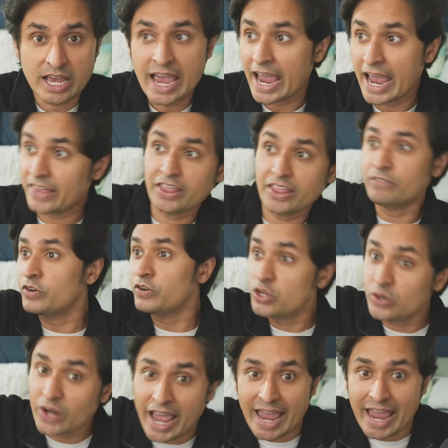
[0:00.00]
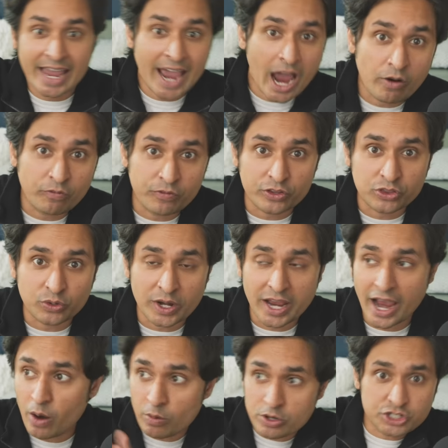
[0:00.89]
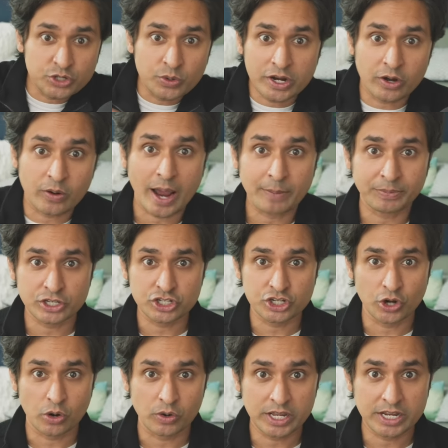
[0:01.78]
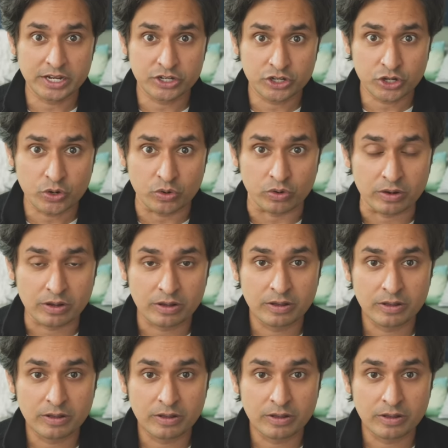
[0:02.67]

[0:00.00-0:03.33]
and then for you to hang out for three hours doing crap that you don't need to do.